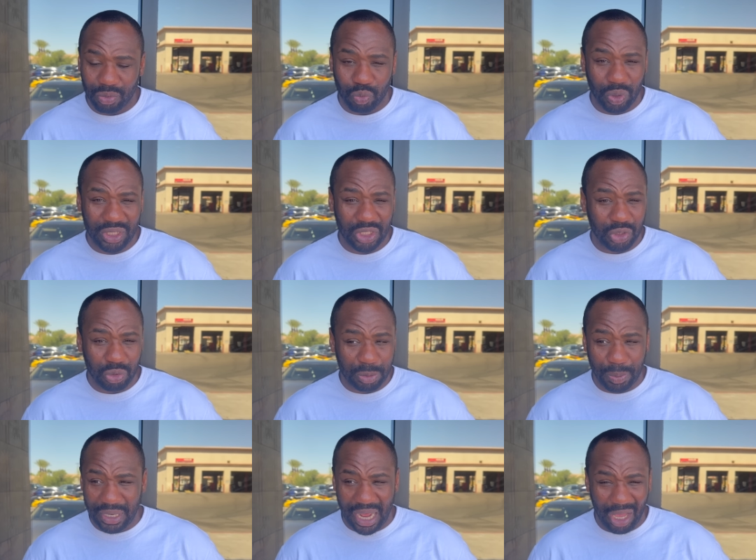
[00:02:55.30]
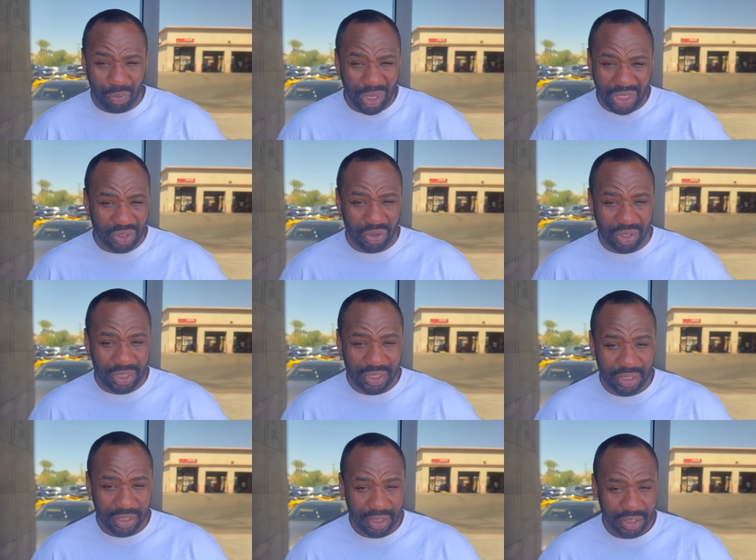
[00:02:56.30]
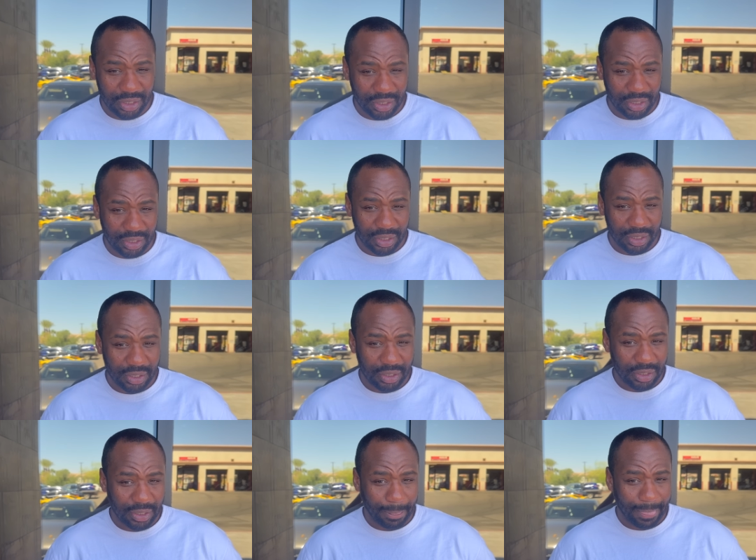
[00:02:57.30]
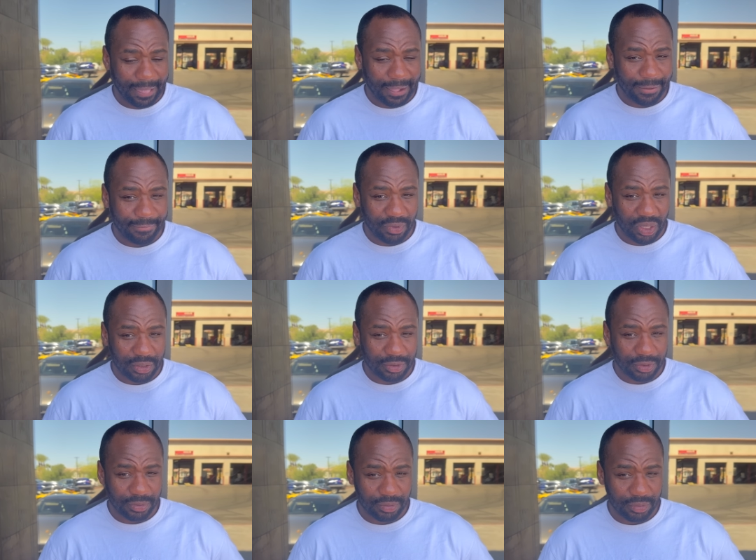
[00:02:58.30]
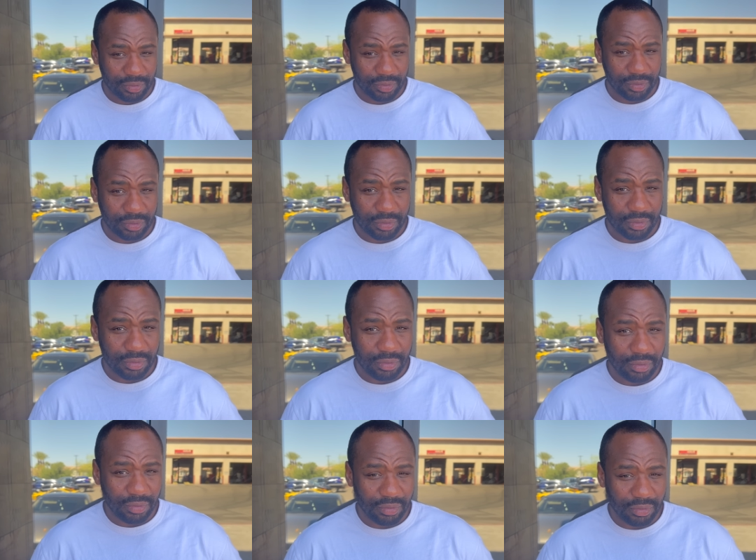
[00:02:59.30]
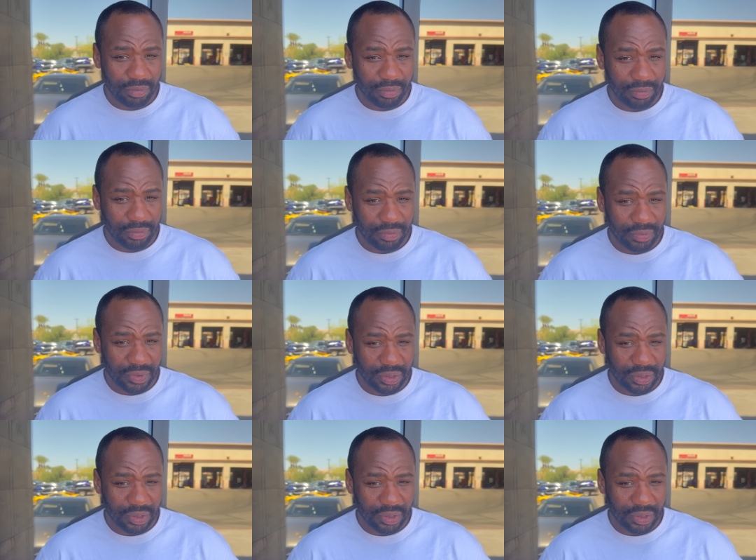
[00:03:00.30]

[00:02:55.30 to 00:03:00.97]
what did you spend eight weeks on? And this is and this is more. Uh, I'm assuming more Malik